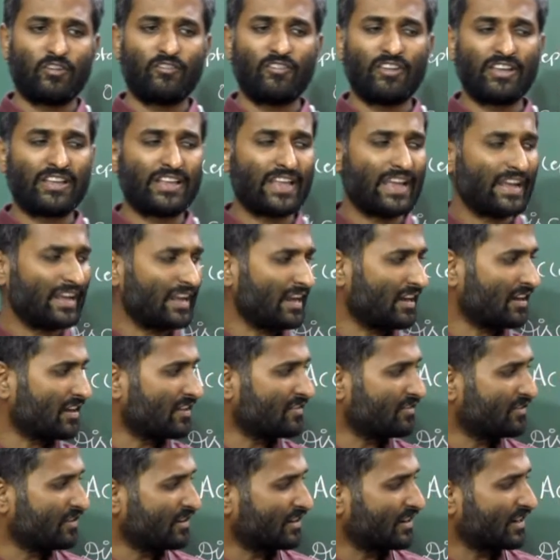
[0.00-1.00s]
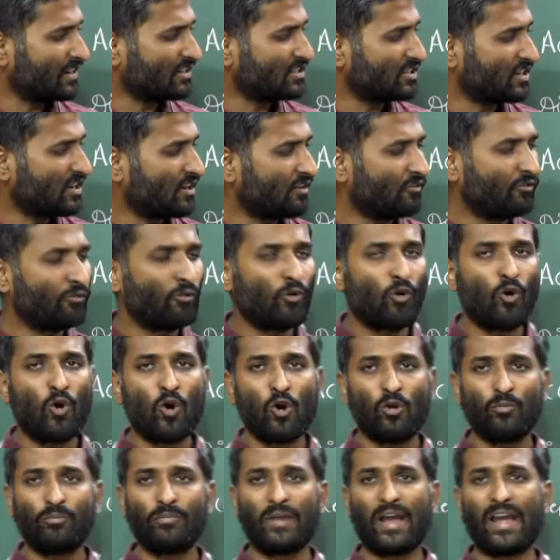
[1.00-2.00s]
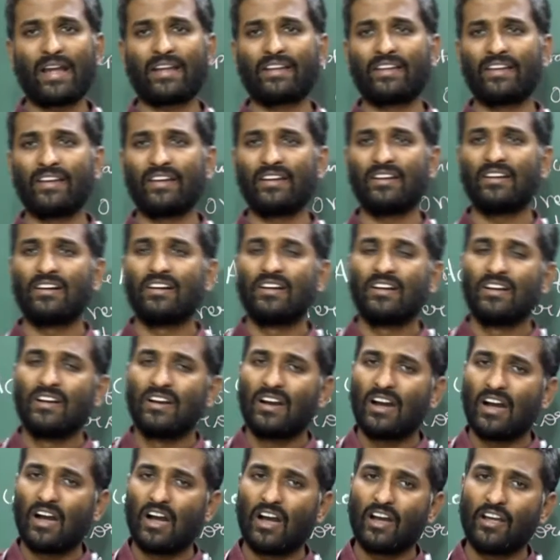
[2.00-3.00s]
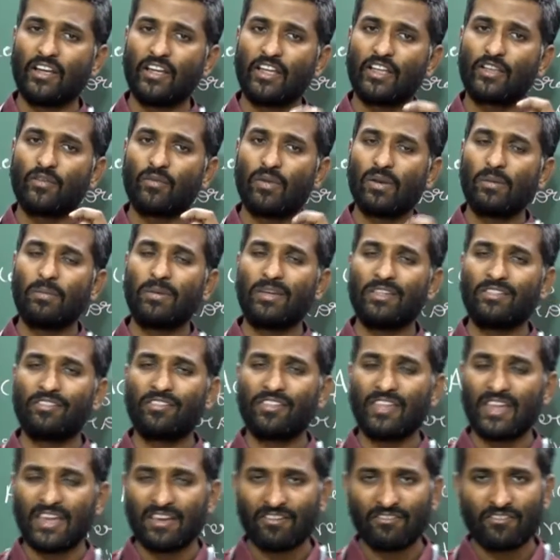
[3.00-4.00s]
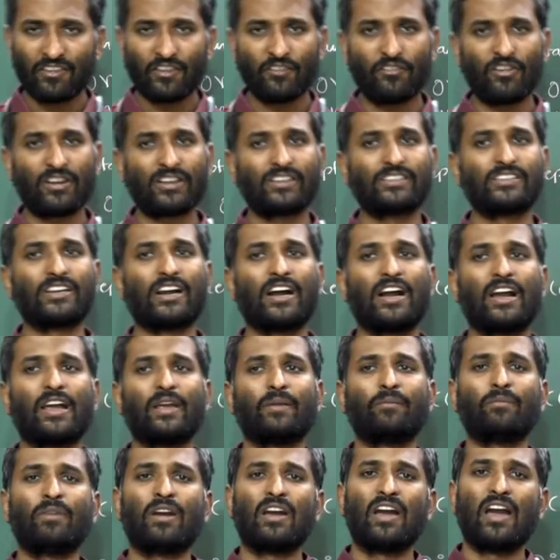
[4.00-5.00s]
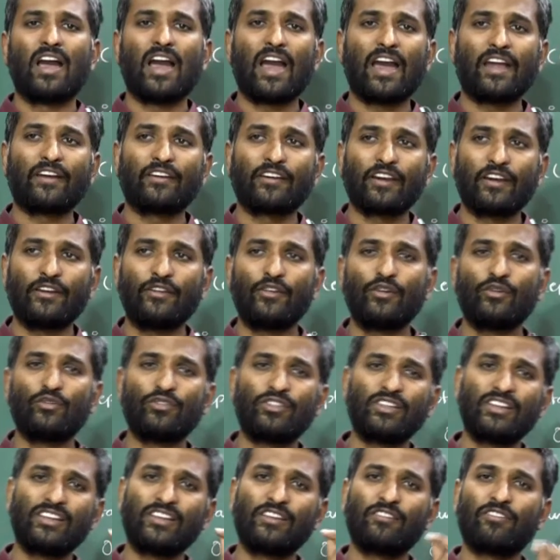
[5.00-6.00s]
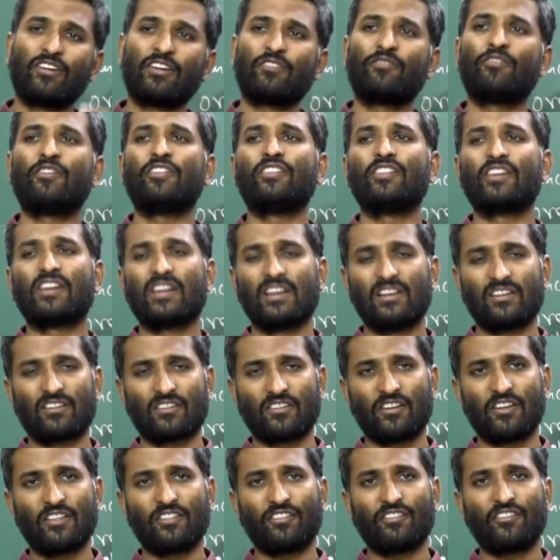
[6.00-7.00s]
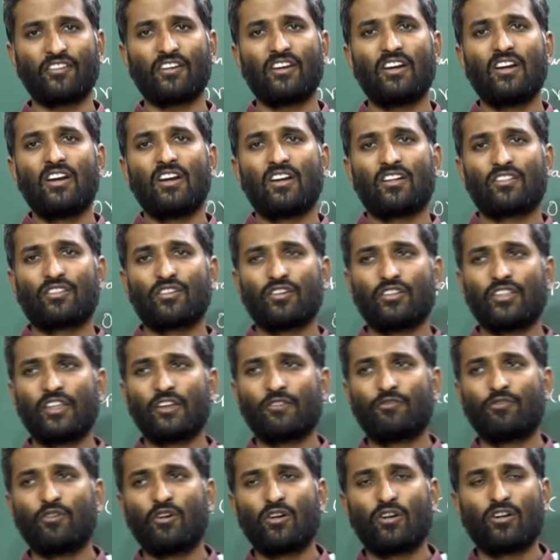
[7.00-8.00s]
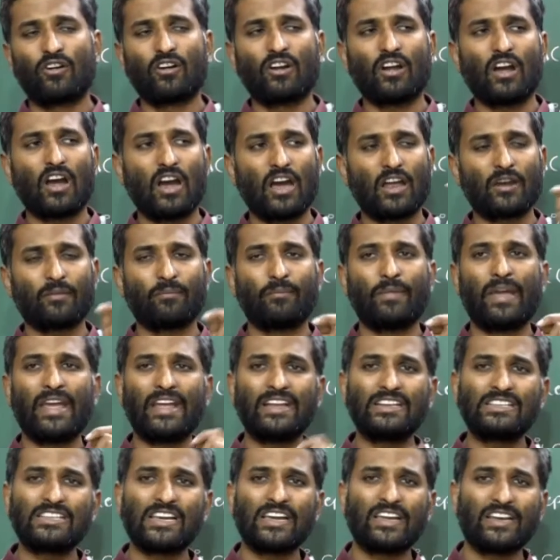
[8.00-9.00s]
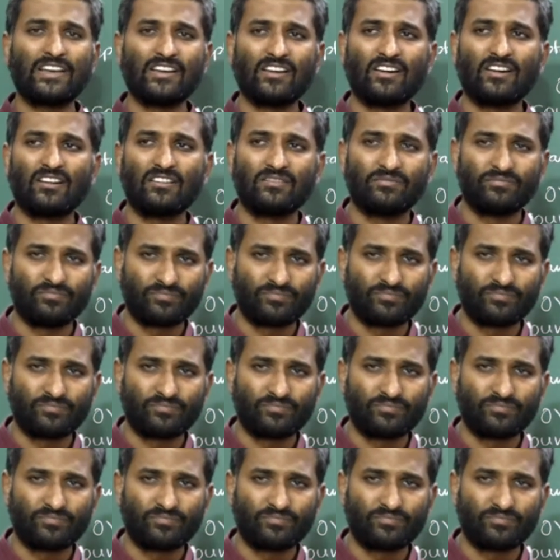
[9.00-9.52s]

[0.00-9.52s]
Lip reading: when we take a consideration of home banking, it will be save your time and reducing your physical risk. So therefore, maintain